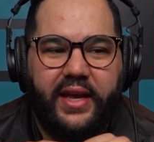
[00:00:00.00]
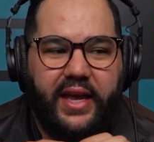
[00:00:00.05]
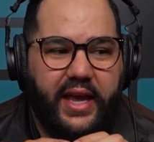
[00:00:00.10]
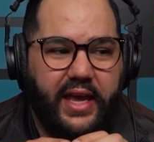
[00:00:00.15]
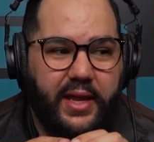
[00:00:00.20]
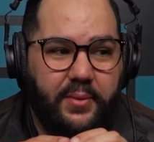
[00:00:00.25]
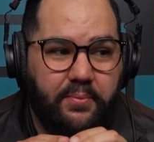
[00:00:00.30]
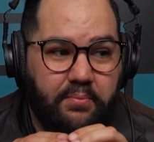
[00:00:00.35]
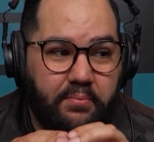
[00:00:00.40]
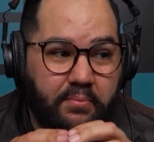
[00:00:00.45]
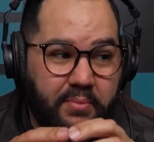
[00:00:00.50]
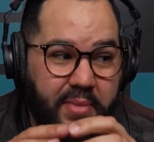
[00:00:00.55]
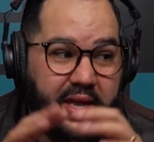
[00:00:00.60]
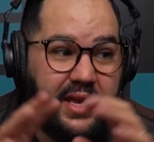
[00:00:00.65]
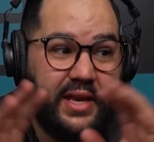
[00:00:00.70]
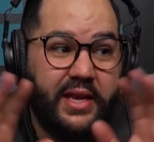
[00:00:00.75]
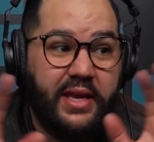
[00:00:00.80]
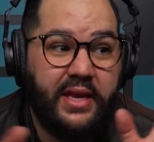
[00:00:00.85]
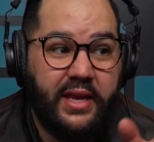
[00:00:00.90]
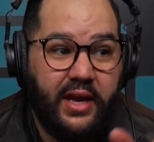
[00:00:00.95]
And
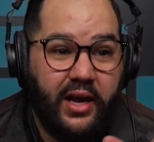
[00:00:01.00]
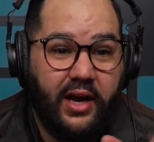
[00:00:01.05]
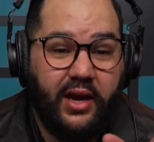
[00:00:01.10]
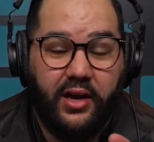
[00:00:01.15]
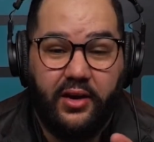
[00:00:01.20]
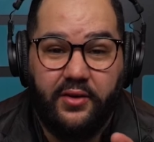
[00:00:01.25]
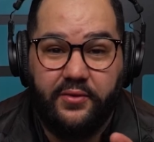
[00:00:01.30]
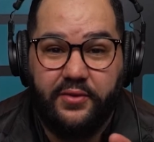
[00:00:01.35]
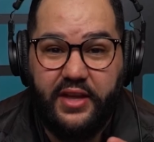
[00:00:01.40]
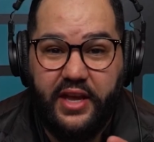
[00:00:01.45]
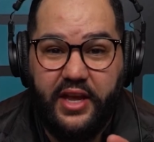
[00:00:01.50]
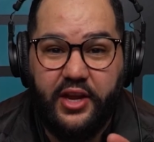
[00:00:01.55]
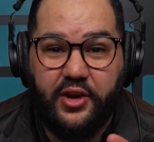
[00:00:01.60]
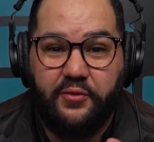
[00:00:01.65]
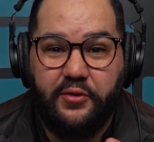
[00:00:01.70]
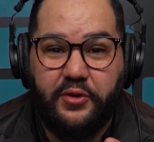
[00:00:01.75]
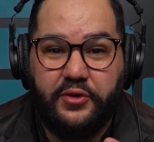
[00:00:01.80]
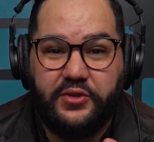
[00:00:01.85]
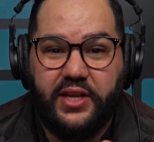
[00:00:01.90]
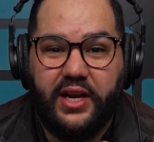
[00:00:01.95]
many of the
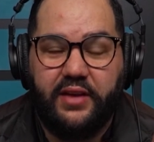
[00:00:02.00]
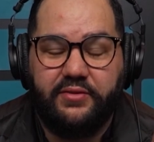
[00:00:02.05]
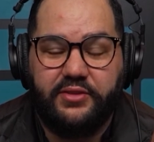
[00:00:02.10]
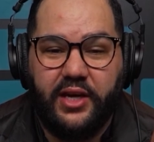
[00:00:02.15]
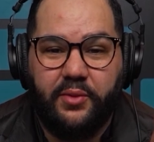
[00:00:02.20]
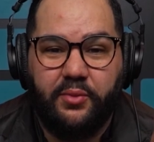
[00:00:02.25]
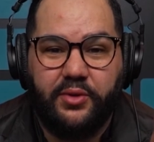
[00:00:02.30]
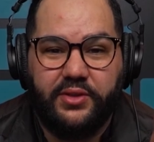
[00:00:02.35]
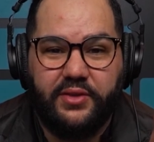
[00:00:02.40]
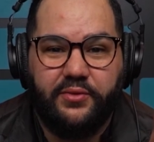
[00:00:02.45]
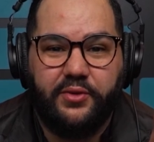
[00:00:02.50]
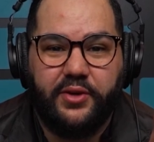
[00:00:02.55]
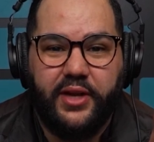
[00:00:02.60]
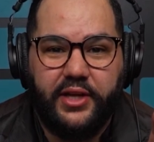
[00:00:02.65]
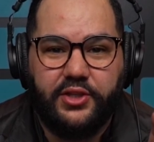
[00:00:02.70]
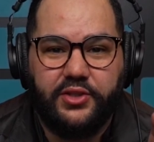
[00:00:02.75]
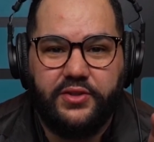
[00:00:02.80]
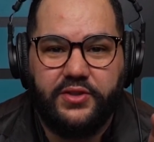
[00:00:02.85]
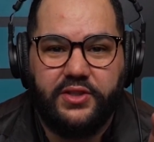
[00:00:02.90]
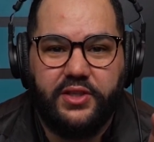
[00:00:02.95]
interviews that I've done with different
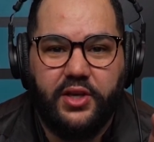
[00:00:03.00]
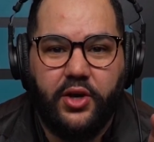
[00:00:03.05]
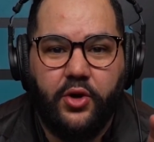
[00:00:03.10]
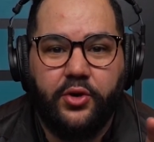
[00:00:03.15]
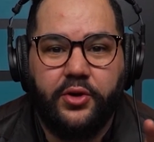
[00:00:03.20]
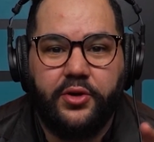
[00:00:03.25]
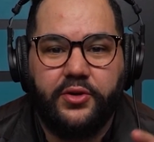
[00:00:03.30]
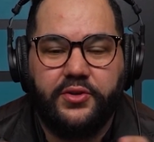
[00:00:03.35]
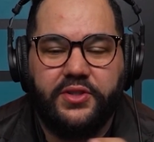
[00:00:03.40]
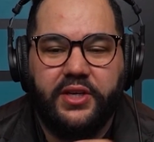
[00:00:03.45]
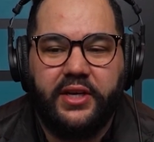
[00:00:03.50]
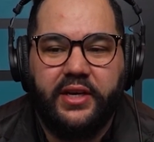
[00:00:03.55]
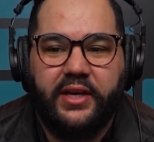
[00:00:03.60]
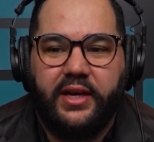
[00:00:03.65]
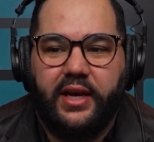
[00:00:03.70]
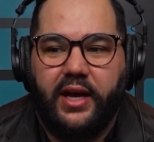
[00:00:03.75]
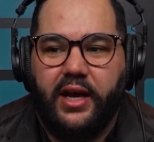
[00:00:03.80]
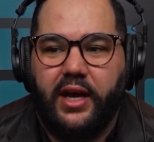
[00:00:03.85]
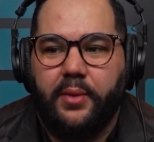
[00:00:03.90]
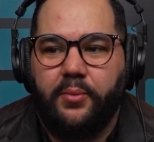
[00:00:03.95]
agency owners
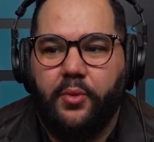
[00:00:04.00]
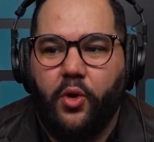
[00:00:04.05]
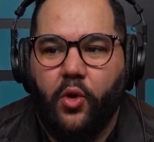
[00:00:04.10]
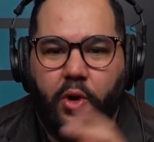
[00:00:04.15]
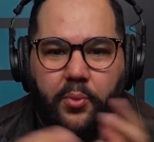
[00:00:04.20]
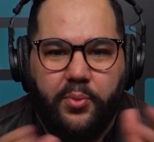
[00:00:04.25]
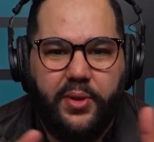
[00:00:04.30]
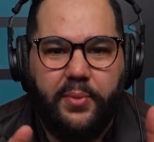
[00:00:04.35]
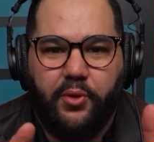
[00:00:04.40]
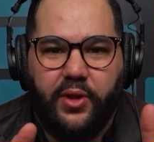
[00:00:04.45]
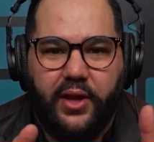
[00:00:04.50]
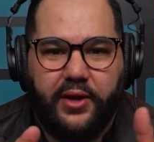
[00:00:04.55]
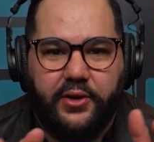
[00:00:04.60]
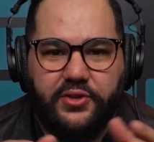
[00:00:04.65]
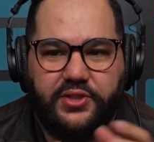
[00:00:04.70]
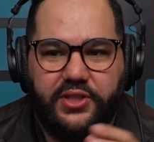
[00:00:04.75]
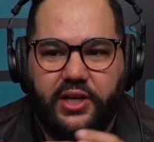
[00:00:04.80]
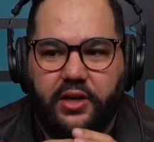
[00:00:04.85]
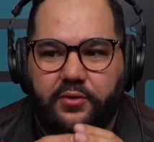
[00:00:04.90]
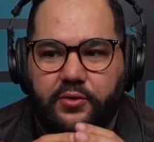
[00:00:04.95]
or people like
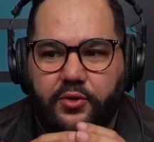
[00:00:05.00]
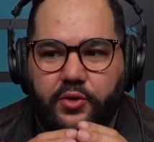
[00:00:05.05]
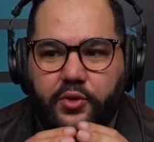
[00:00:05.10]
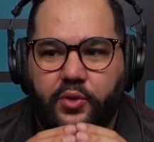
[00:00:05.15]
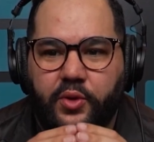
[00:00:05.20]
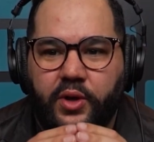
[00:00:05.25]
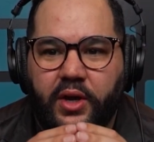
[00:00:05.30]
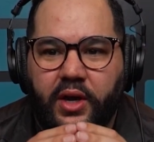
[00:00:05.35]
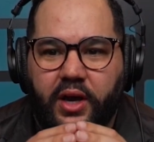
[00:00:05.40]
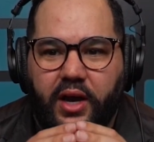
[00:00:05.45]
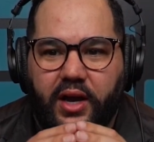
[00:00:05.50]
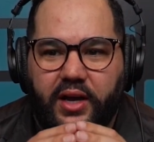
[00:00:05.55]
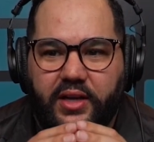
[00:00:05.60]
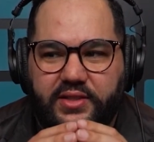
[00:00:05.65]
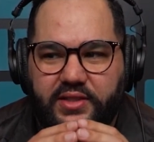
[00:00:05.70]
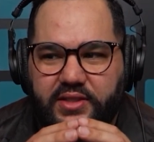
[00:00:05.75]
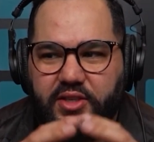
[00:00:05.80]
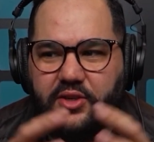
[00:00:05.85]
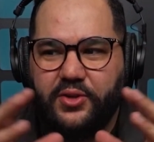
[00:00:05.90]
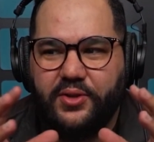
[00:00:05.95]
yourself who
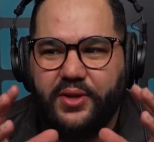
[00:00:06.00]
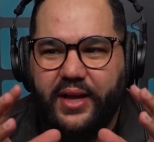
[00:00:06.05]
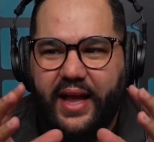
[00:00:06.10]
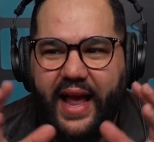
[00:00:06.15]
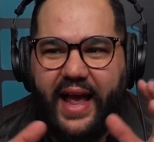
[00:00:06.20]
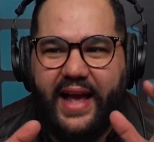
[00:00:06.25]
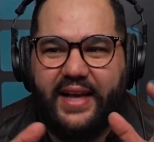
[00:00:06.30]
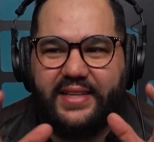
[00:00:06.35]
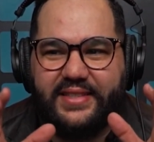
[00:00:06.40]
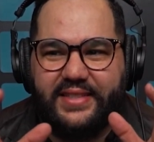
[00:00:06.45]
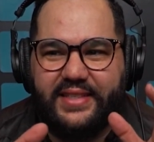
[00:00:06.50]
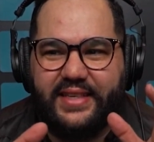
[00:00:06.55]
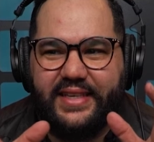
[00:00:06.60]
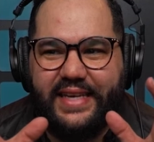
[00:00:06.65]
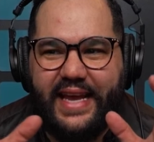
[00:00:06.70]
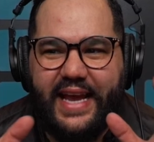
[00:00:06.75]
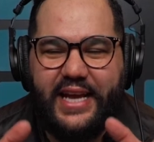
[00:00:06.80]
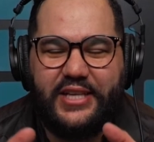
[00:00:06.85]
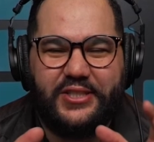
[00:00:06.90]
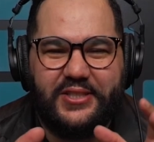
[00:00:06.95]
still has
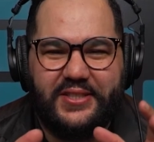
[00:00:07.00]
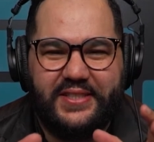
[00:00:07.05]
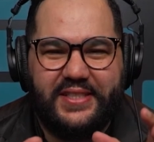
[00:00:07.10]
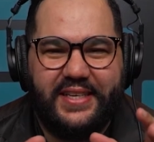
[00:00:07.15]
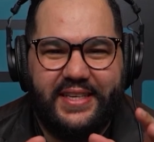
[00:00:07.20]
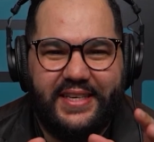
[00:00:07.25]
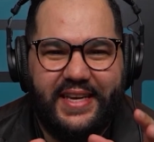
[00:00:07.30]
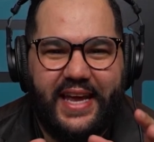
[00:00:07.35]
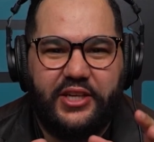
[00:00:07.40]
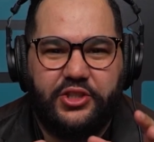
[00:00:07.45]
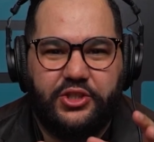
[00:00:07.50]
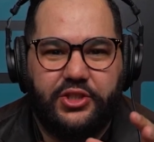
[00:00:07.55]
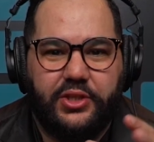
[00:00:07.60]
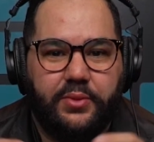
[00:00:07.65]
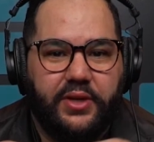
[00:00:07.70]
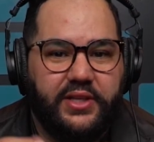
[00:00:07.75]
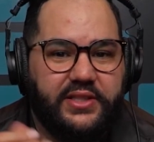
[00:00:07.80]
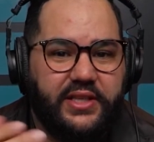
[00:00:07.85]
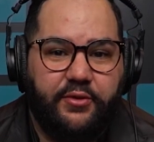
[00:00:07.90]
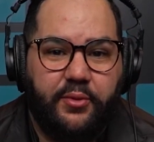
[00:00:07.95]
an agency connection,
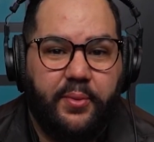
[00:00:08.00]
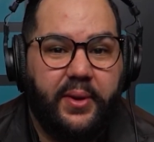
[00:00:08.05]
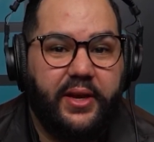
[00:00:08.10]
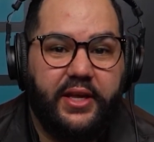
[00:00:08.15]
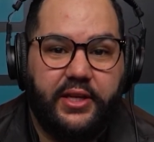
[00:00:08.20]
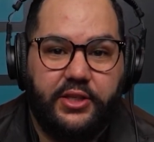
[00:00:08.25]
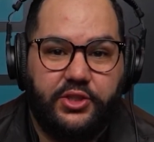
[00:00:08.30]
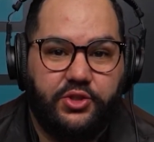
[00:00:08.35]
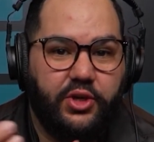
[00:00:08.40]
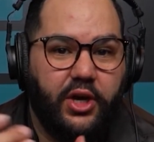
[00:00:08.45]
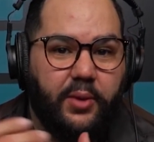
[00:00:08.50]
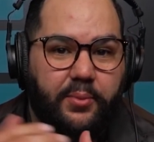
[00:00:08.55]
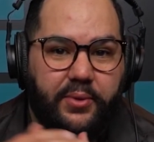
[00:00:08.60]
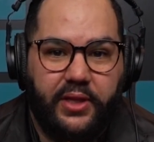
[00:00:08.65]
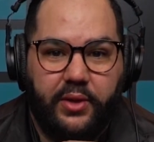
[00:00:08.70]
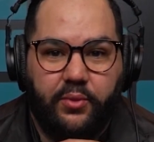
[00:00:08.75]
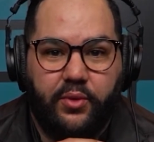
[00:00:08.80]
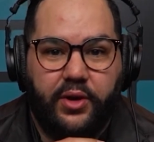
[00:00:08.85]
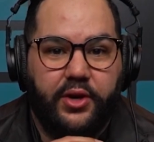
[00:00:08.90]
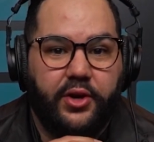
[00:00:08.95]
because everybody hits you up and
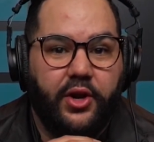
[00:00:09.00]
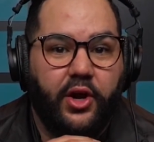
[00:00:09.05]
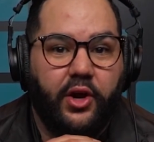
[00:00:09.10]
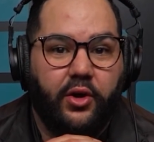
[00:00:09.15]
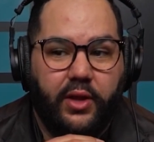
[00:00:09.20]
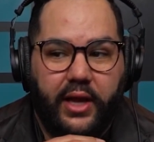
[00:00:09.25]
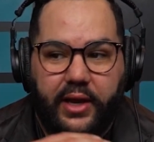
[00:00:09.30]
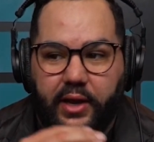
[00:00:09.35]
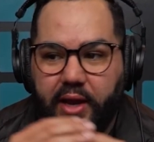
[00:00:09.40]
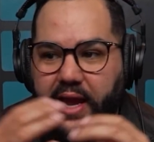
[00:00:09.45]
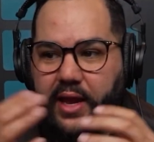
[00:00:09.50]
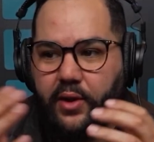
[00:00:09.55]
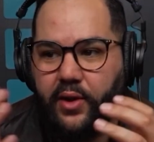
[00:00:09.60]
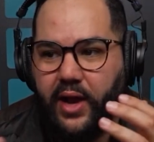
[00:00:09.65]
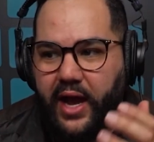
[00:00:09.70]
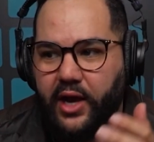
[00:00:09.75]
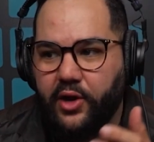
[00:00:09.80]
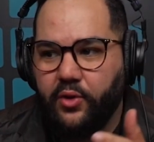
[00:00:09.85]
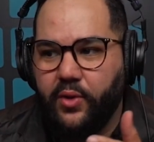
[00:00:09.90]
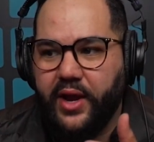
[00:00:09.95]
they want to know, like, hey,
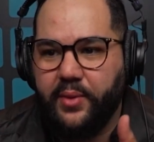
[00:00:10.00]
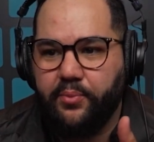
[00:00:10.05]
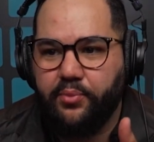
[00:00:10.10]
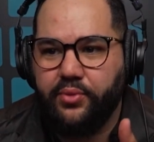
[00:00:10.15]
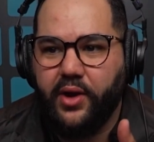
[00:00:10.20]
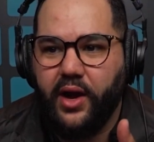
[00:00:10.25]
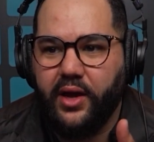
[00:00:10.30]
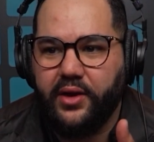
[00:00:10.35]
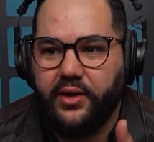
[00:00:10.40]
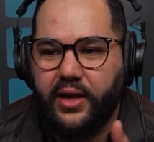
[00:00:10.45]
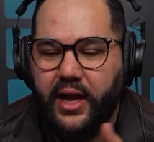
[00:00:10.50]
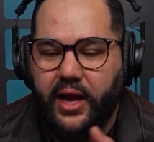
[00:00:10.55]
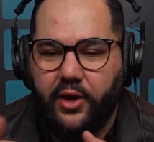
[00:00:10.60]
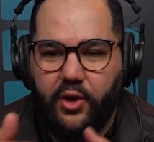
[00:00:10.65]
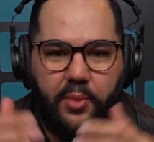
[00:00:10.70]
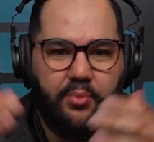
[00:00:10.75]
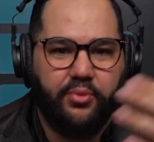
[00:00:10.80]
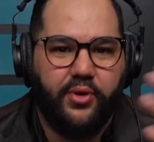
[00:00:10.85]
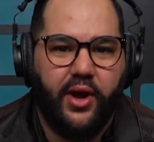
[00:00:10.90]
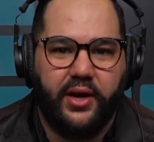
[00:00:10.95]
how do I
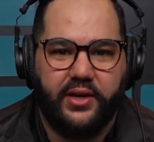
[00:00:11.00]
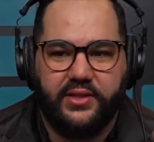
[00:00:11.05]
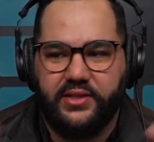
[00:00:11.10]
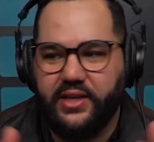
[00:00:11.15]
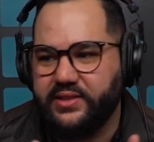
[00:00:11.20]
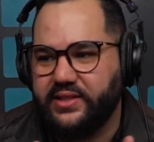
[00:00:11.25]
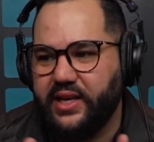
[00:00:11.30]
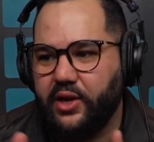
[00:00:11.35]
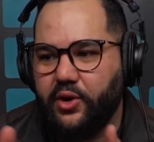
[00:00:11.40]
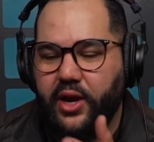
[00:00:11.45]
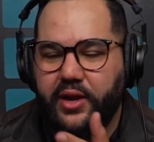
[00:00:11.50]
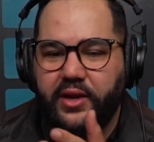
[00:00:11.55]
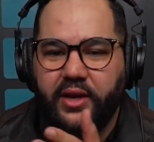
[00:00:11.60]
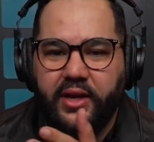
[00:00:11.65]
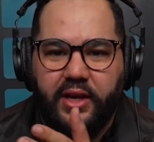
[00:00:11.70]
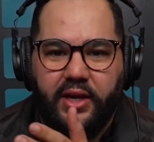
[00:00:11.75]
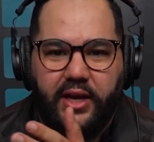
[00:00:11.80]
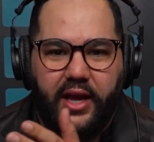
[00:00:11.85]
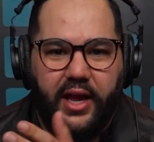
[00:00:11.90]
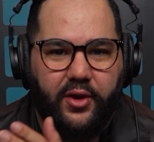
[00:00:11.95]
productize? How
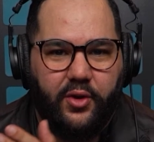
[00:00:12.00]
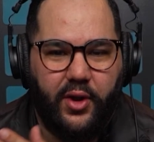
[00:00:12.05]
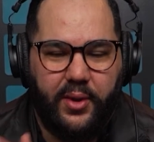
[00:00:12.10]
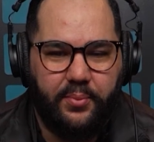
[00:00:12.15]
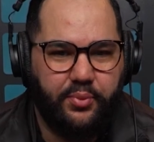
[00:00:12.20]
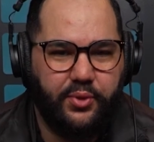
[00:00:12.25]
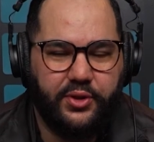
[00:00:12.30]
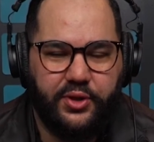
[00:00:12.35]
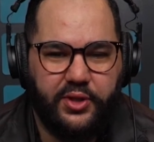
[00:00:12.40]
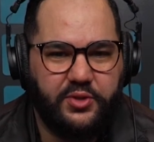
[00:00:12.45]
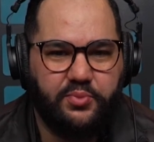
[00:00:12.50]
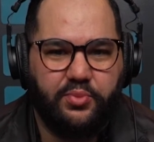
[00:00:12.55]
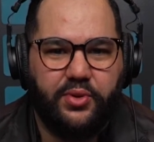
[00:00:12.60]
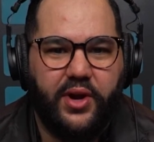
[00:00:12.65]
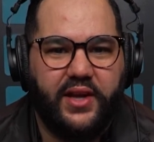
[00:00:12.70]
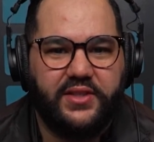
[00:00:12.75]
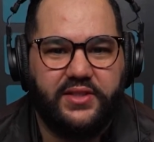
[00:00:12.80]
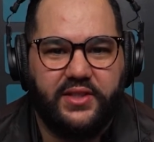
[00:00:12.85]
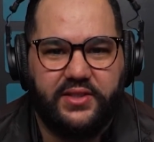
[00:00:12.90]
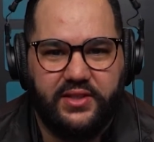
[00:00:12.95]
do I put these
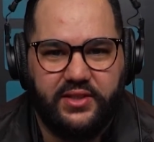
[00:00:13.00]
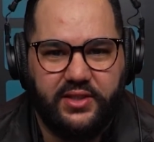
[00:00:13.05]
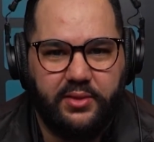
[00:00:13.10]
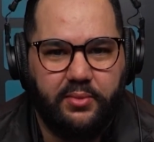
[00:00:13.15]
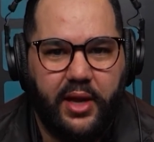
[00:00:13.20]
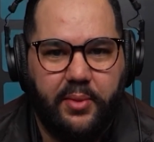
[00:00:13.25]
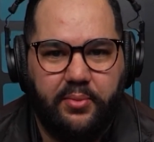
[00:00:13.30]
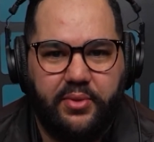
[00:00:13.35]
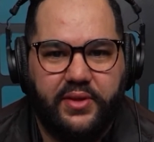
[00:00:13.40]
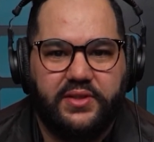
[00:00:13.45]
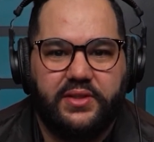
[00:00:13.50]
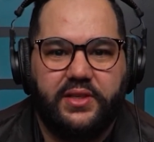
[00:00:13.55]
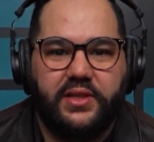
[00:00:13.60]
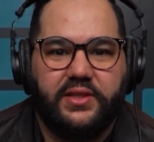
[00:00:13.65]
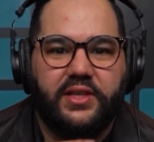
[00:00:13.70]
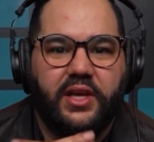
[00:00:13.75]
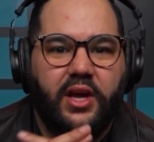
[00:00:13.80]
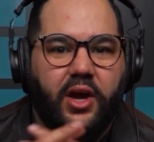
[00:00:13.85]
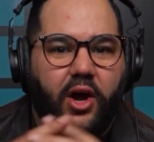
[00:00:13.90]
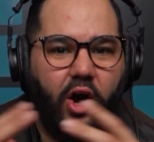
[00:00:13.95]
processes in my
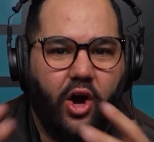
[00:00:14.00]
business?